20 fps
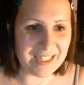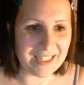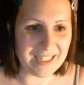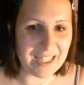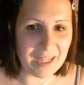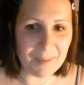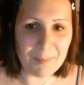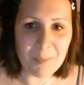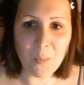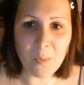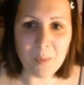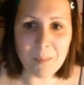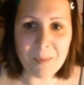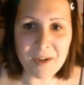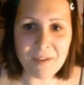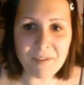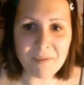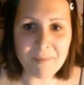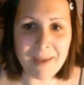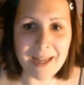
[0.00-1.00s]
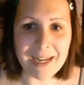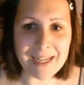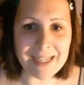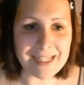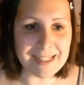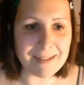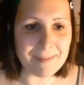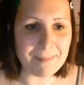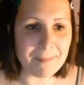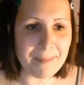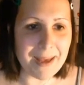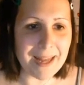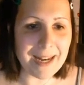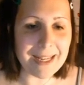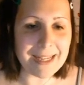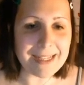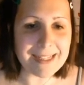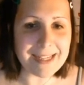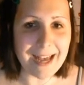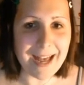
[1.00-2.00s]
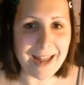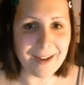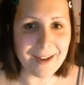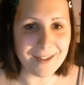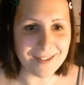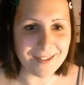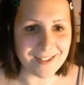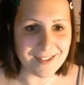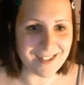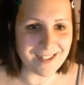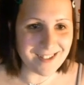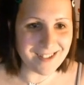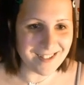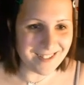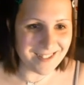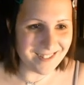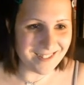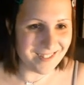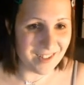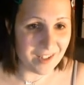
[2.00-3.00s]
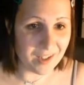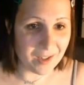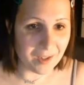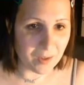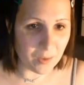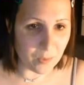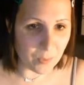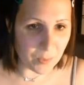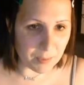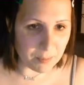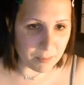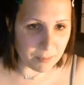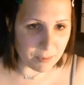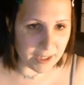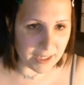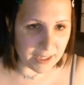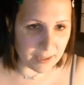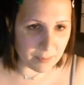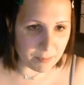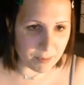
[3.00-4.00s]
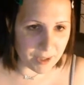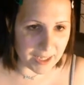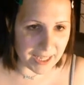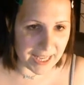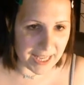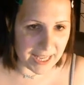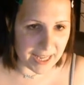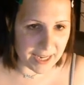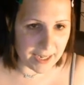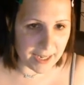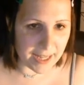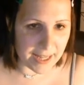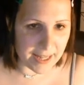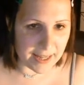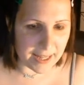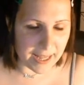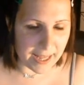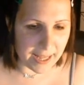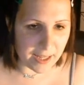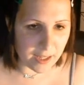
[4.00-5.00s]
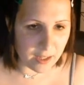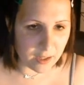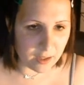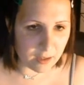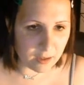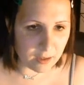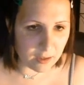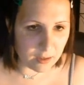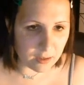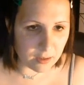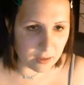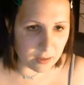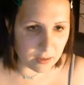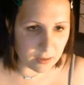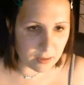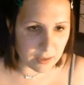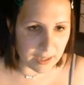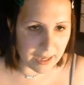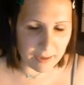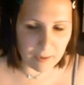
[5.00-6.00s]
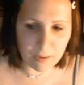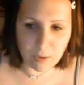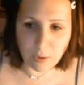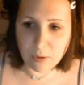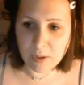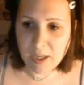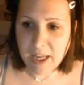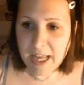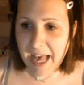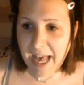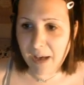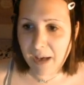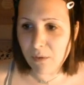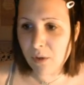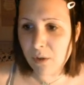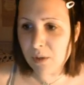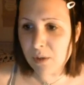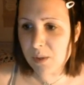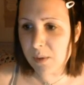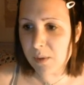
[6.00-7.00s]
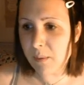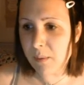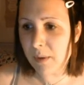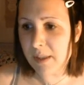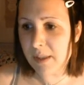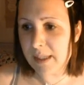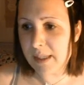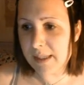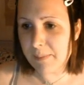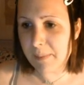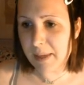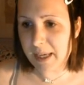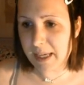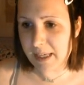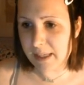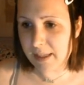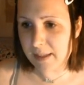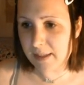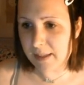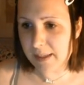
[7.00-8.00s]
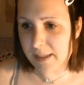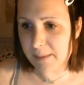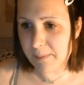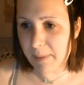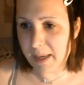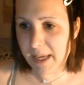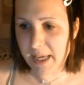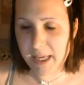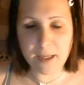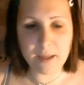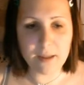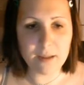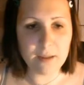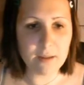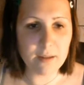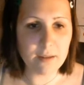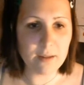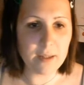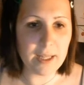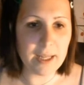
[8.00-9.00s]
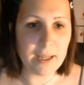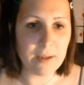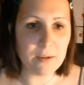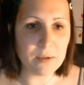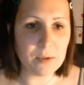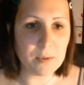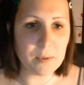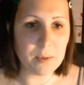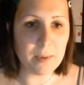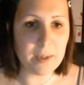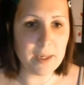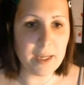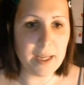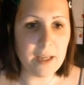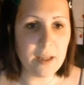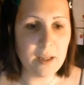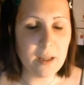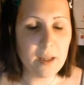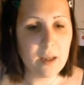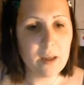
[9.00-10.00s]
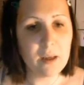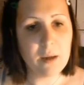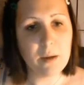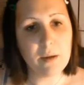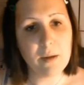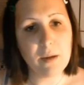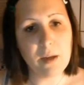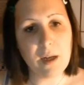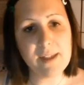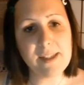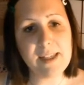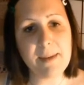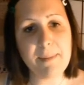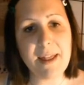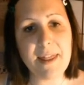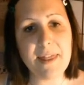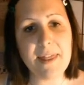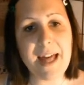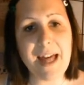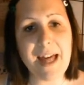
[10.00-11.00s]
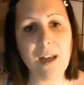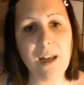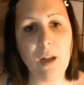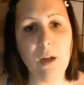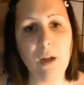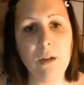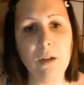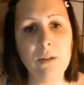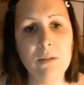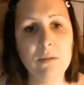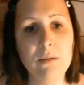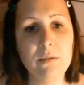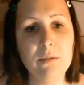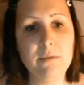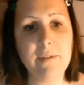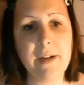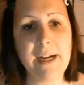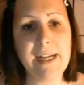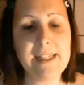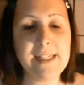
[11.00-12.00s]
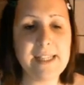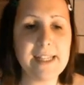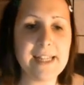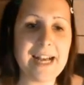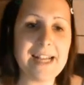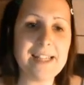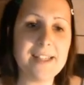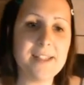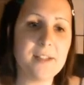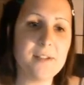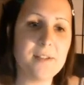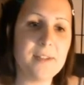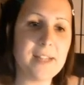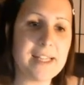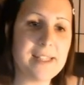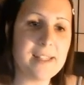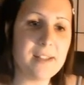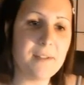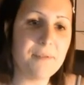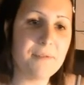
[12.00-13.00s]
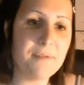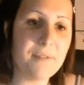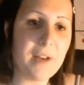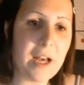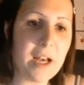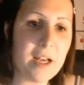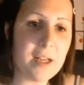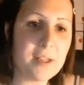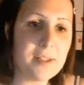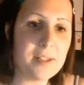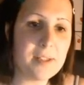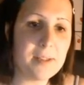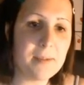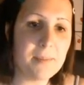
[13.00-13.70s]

I'm a woman of melly melly talents. We can bring bring it in like that. How long? How long do we want this beak? This beak? How long do we want it? I'd say about that long, right? See, that's the that's the first.